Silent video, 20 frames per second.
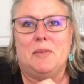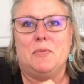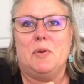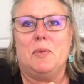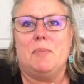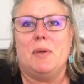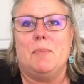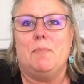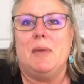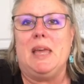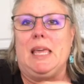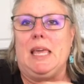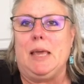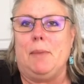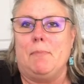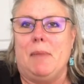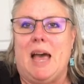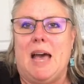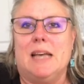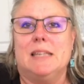We've been making
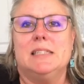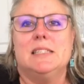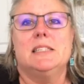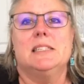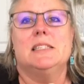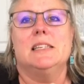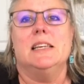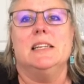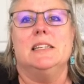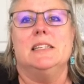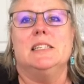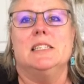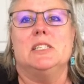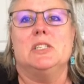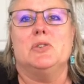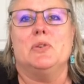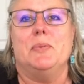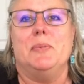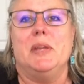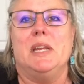masks and
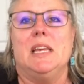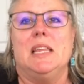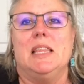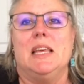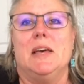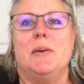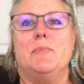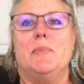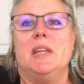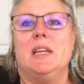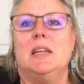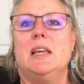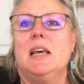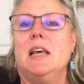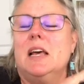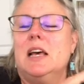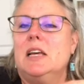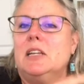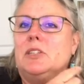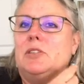distributing them and
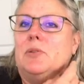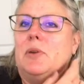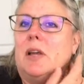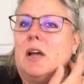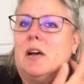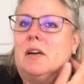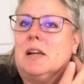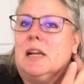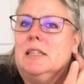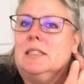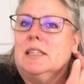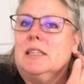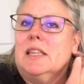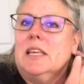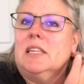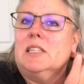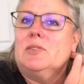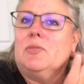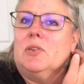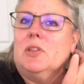doing all kinds of
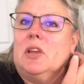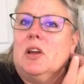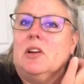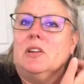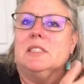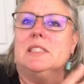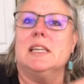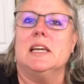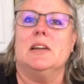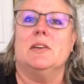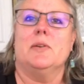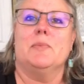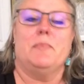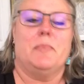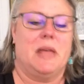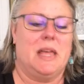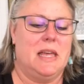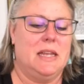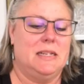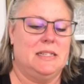things for the art center,
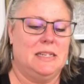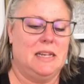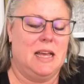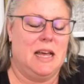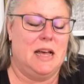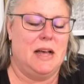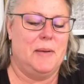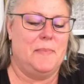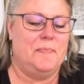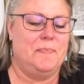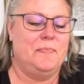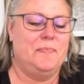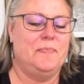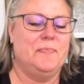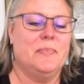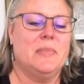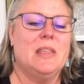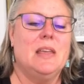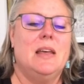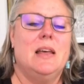but
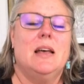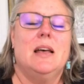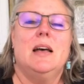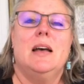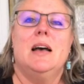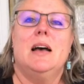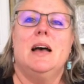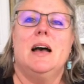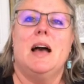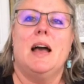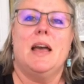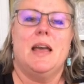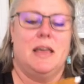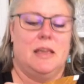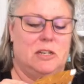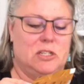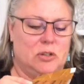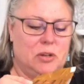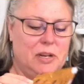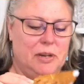I
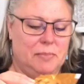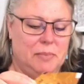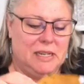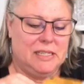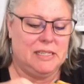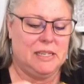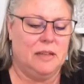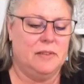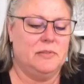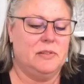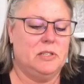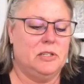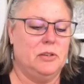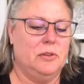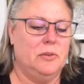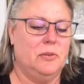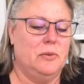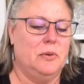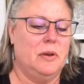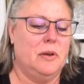treated myself
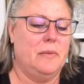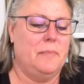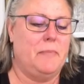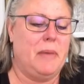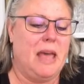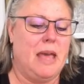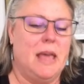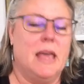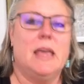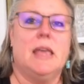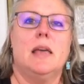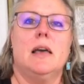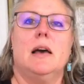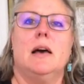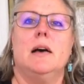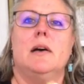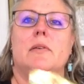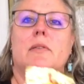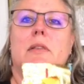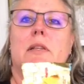to a bag
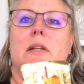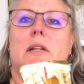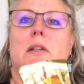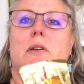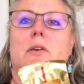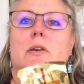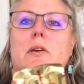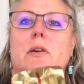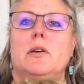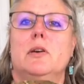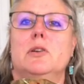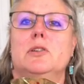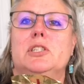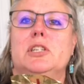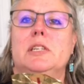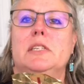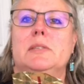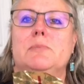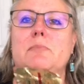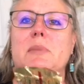of little
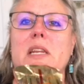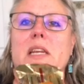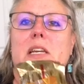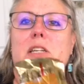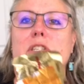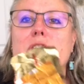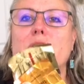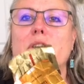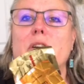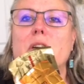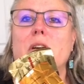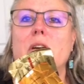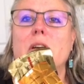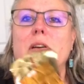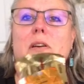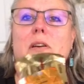Hershey's miniature